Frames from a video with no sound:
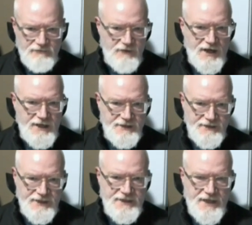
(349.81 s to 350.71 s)
riot
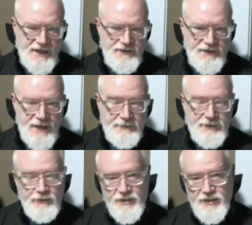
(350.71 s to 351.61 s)
and the attack on the
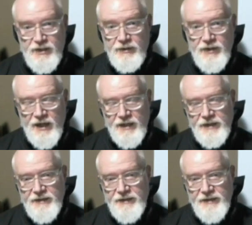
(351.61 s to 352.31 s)
Capitol was QAnon,